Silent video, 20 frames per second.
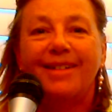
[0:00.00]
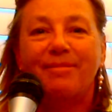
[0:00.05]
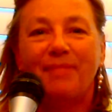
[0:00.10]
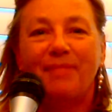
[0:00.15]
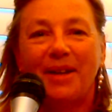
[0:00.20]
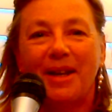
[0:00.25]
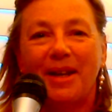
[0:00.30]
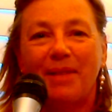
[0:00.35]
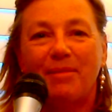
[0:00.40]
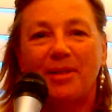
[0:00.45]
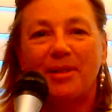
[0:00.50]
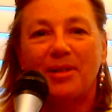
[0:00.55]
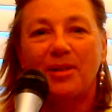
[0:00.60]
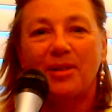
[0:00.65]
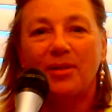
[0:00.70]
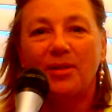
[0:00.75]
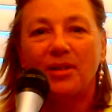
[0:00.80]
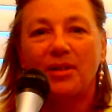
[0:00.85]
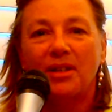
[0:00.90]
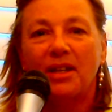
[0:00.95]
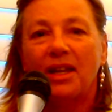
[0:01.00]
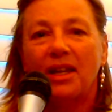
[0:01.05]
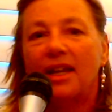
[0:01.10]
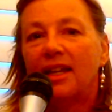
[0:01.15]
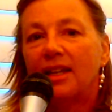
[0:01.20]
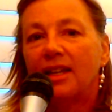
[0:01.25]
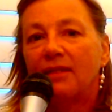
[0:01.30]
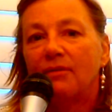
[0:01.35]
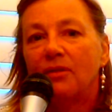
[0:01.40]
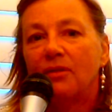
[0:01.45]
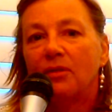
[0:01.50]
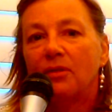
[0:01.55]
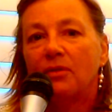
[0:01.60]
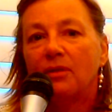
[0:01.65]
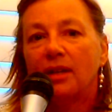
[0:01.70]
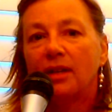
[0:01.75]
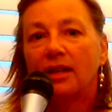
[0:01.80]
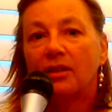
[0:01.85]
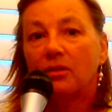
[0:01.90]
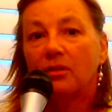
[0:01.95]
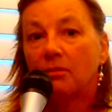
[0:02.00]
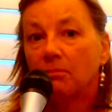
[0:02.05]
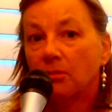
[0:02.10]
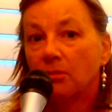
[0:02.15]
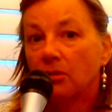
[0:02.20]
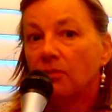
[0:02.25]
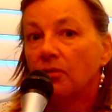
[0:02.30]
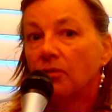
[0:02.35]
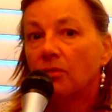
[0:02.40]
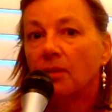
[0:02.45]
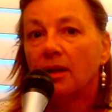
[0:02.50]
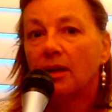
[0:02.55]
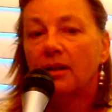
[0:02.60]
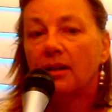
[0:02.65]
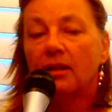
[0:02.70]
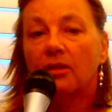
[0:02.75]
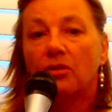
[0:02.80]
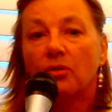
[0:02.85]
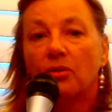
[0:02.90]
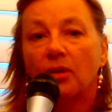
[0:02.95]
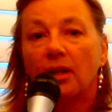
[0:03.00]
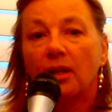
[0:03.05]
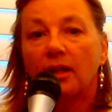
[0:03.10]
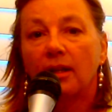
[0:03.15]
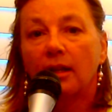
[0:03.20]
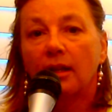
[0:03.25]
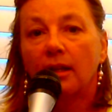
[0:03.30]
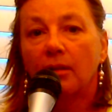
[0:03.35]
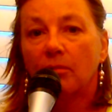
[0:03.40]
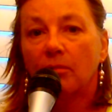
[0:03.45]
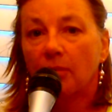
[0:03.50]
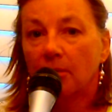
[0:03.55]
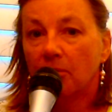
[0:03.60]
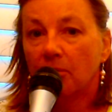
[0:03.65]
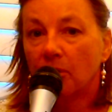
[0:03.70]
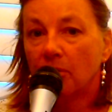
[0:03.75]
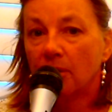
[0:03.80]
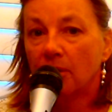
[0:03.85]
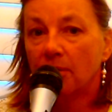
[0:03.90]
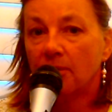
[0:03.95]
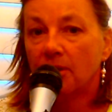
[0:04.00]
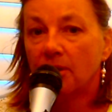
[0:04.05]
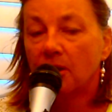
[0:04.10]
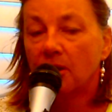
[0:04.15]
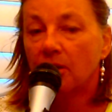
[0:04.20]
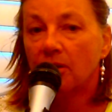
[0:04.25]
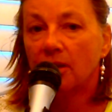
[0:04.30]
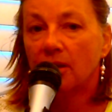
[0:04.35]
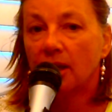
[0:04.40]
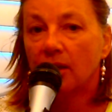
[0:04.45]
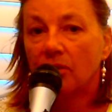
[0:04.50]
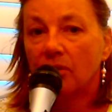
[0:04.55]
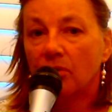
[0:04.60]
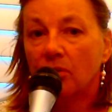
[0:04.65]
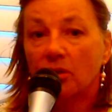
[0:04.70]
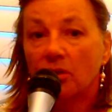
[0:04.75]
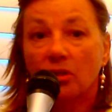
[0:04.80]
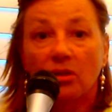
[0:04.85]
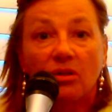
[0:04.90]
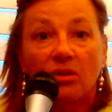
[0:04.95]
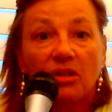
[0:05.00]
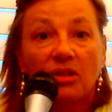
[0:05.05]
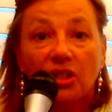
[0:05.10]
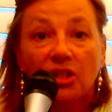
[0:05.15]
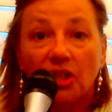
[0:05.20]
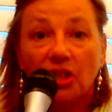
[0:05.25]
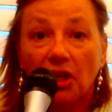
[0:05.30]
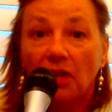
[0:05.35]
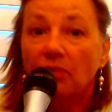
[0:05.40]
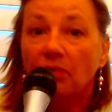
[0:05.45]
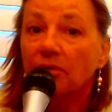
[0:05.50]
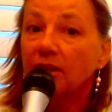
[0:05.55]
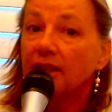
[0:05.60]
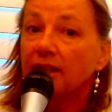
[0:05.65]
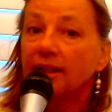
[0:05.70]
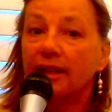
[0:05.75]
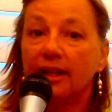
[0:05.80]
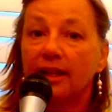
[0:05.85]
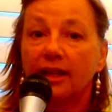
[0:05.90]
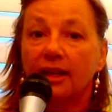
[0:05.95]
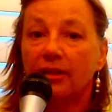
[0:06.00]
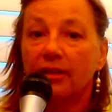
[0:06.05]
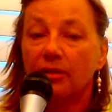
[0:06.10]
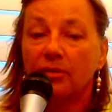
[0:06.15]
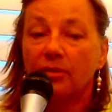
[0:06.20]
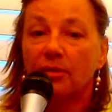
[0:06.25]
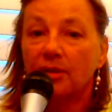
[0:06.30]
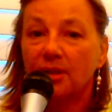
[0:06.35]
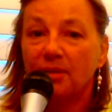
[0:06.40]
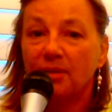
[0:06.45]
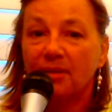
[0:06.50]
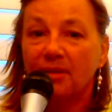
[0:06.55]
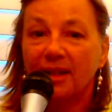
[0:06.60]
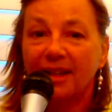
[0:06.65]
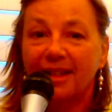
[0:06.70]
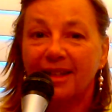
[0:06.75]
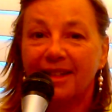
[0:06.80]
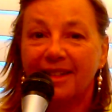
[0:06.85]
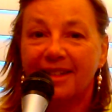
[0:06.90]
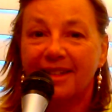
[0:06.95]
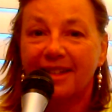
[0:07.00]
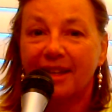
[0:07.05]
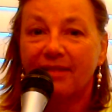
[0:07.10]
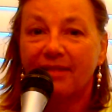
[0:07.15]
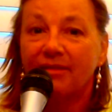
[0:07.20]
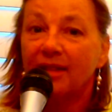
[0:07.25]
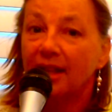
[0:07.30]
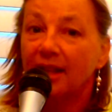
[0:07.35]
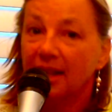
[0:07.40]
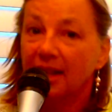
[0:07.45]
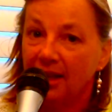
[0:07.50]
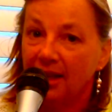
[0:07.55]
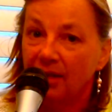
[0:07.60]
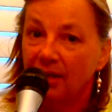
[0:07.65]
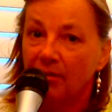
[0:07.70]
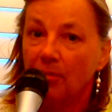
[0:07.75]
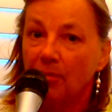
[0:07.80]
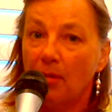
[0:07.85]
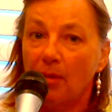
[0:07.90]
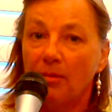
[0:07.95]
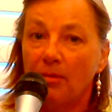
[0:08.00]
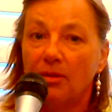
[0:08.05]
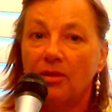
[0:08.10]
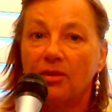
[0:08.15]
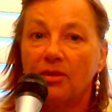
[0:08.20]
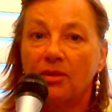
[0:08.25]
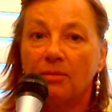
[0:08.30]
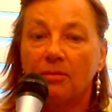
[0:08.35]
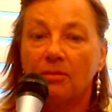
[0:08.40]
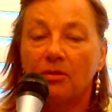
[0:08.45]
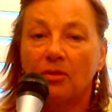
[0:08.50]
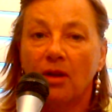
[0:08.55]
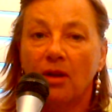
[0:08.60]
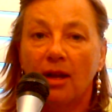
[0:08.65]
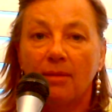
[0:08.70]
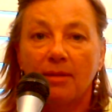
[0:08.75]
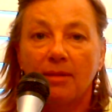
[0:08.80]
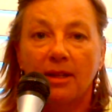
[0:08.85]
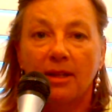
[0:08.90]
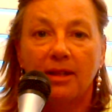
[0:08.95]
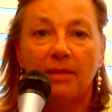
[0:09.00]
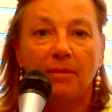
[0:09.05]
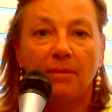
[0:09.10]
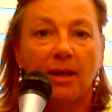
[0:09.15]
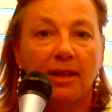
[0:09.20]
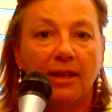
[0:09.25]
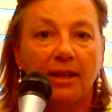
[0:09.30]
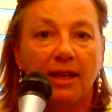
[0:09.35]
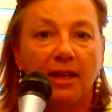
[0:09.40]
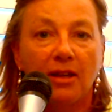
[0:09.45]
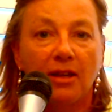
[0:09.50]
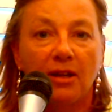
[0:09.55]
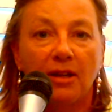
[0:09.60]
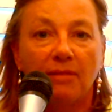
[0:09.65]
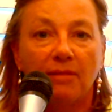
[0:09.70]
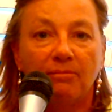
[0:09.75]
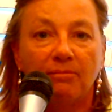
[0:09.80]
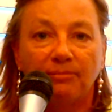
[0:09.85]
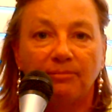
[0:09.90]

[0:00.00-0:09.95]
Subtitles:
My name is Laura, and if you'd like to improve your riding and training, win more ribbons at your next horse show, or generally like other horsey related stuff, remember to subscribe and hit the bell icon.